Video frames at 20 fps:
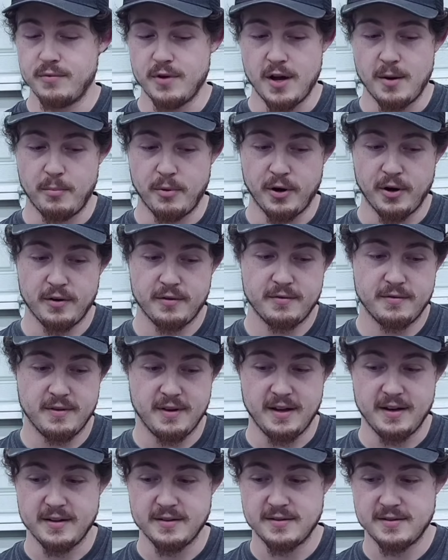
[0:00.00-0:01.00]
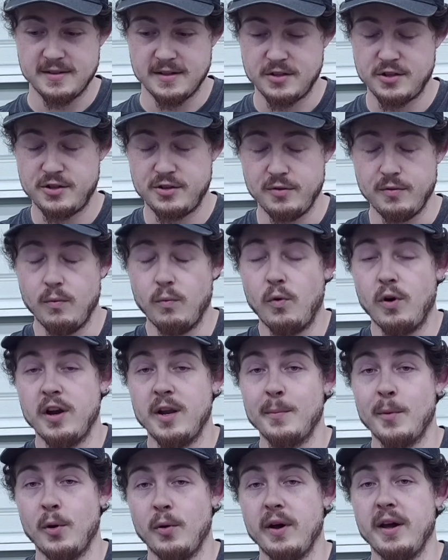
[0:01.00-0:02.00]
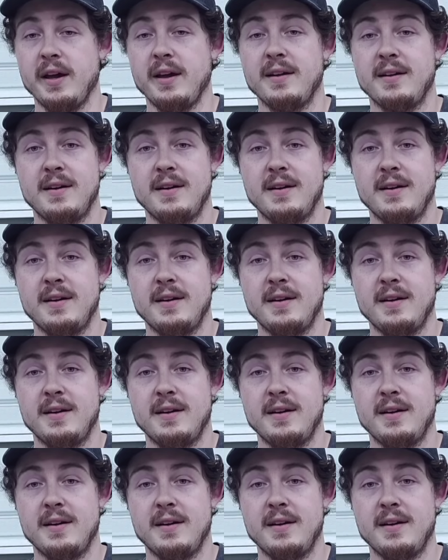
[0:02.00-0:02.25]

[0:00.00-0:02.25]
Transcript: upper, and it's shooting 1 MOA.